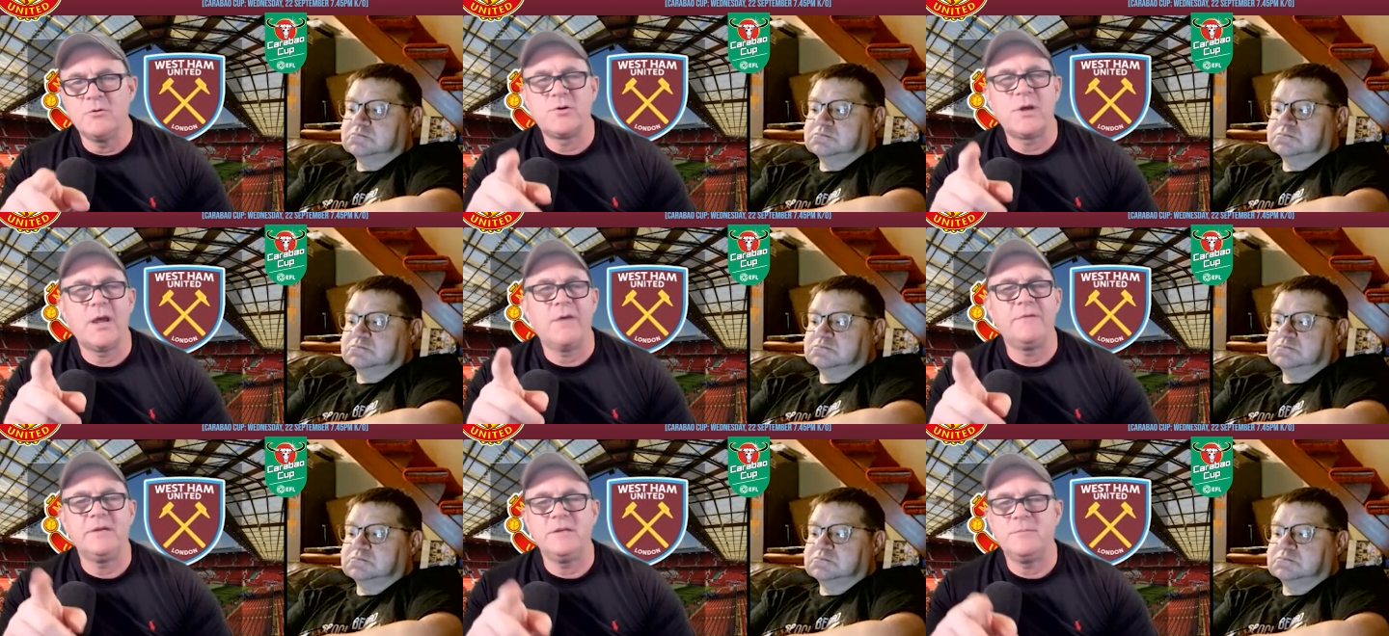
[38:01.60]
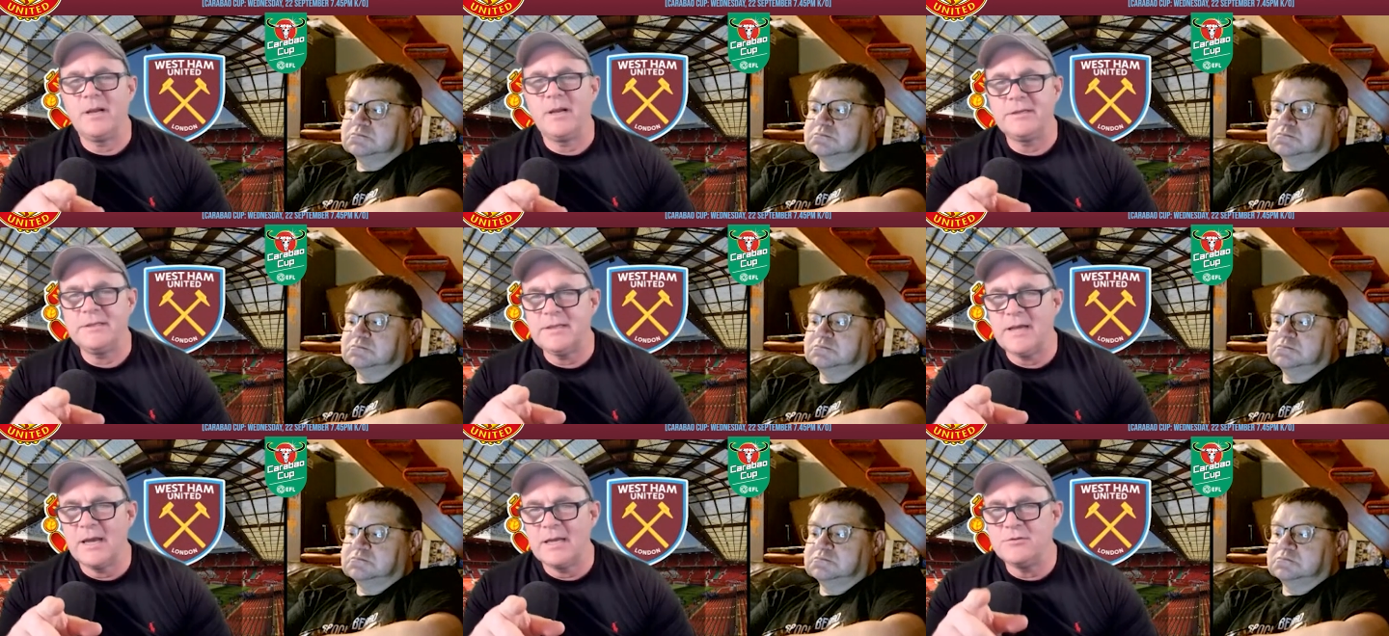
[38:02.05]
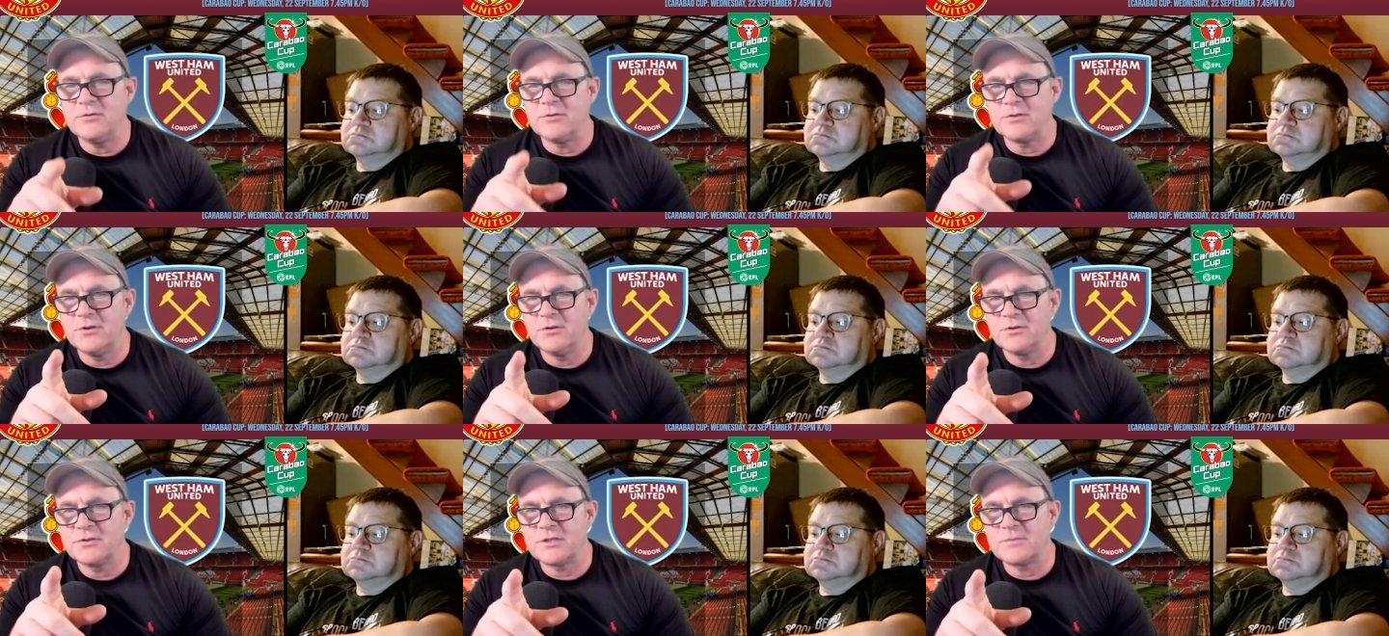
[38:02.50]
Speaker 1: Old Trafford is bloody
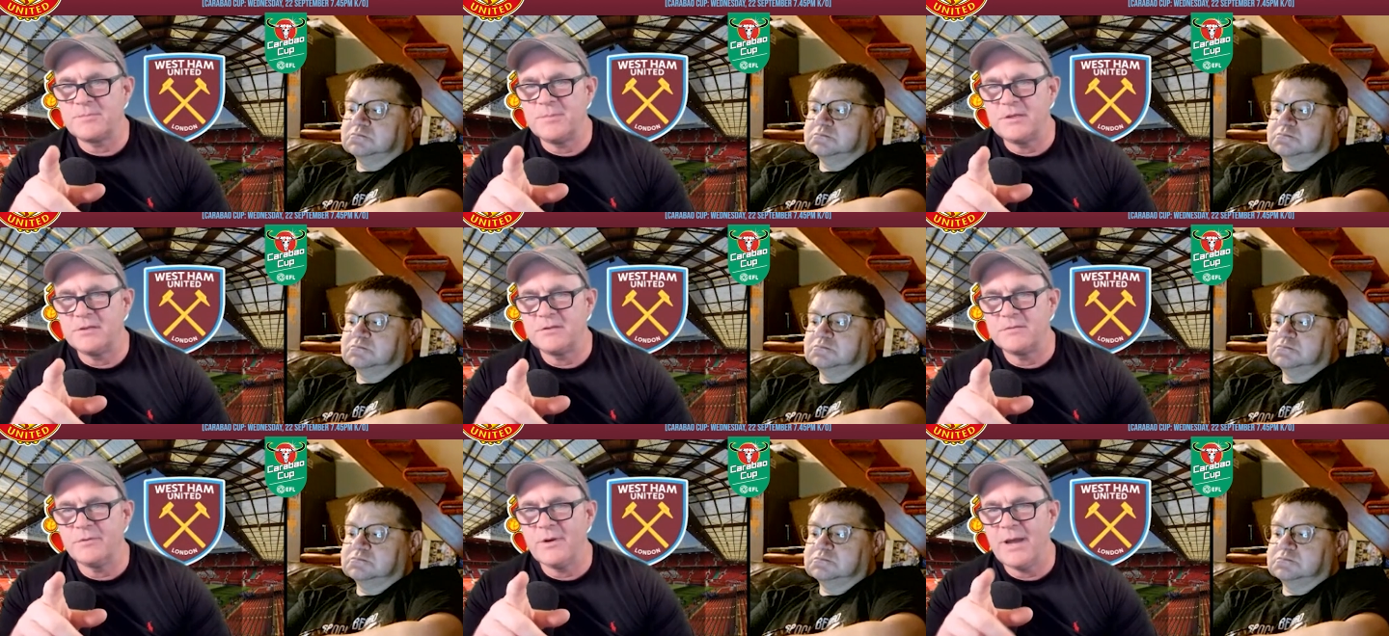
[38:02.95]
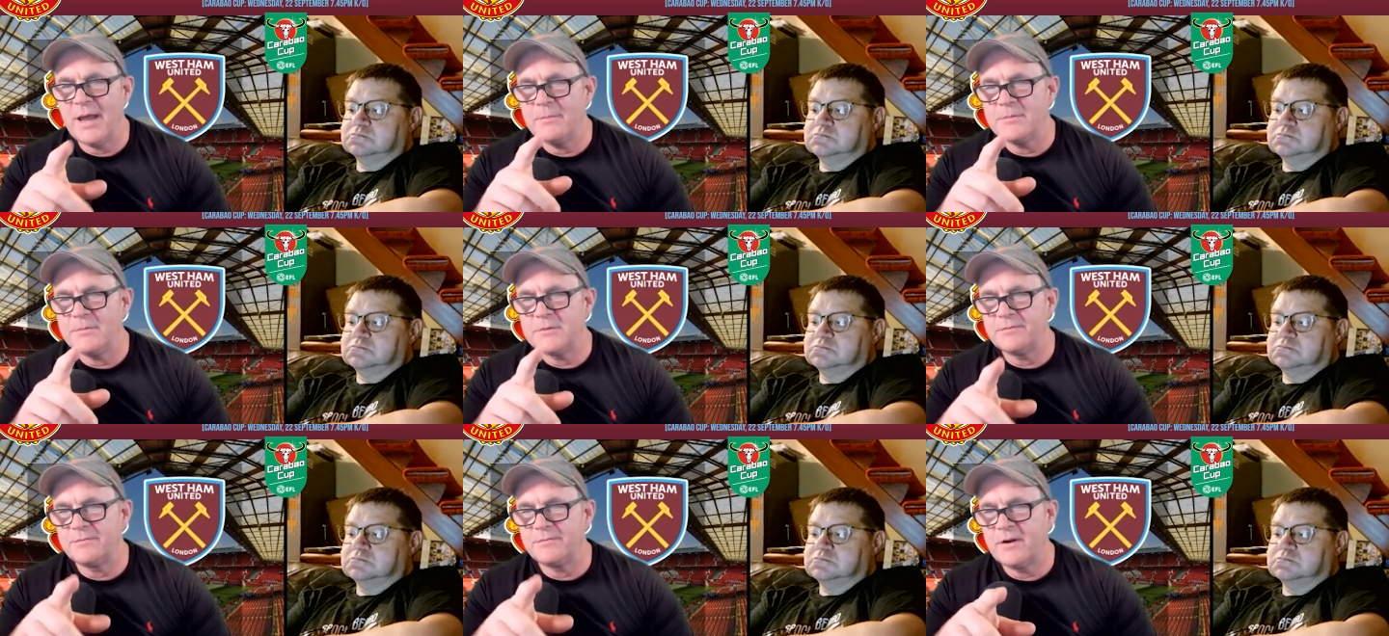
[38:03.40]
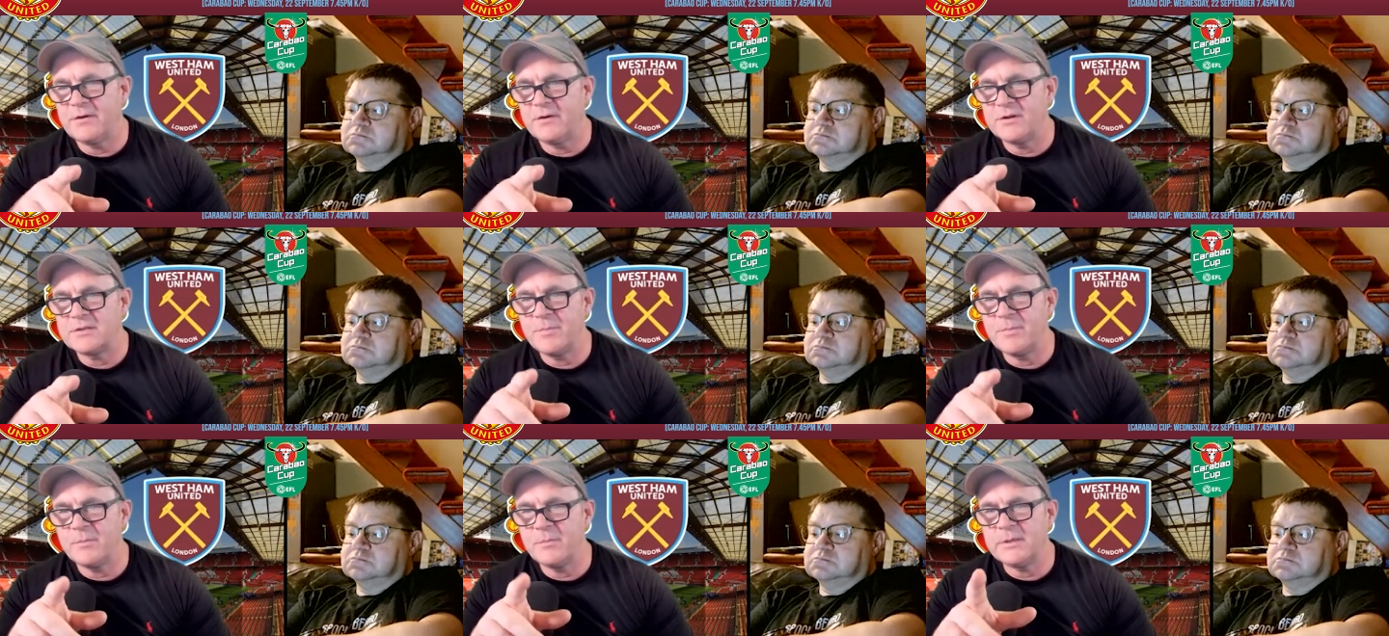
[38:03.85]
dangerous, not just because of what happened to
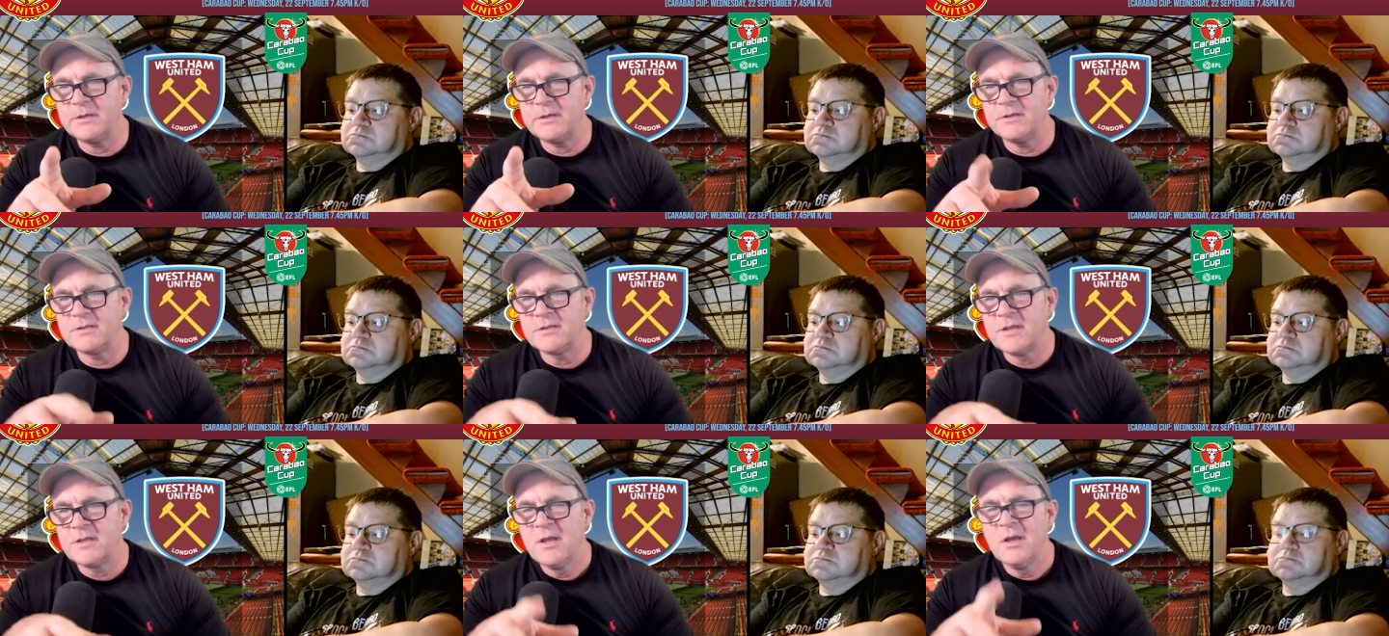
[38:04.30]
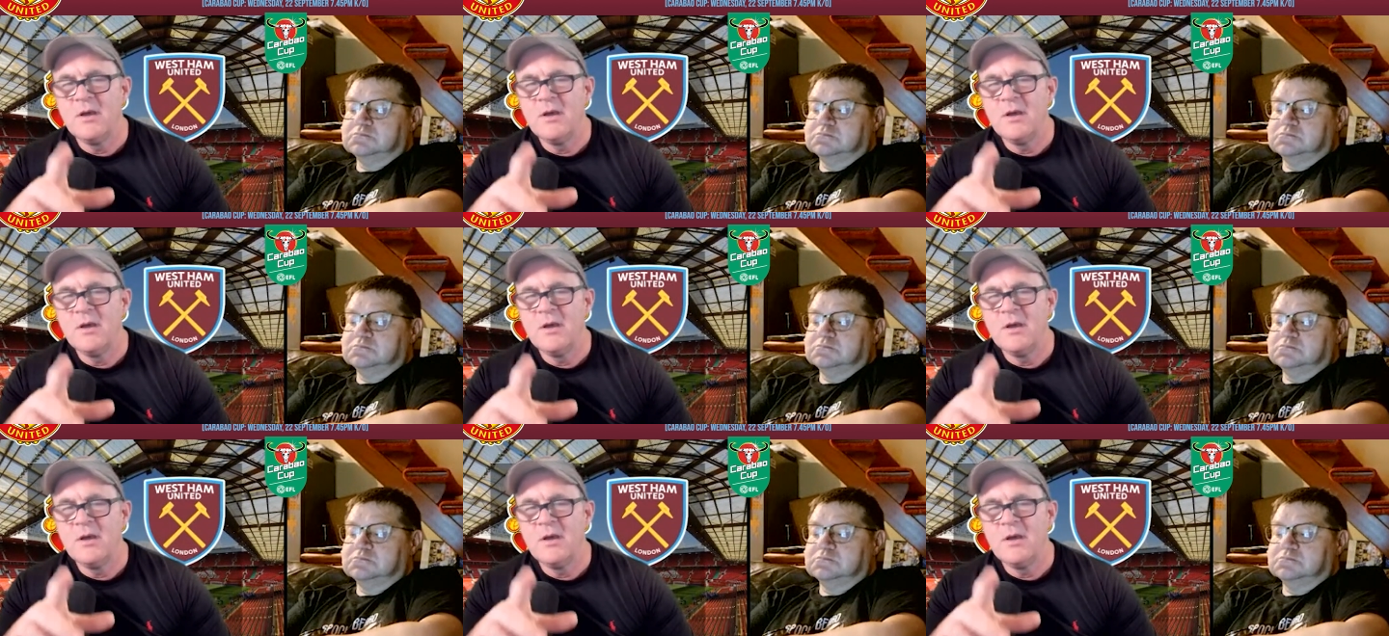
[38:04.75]
Fredericks, but because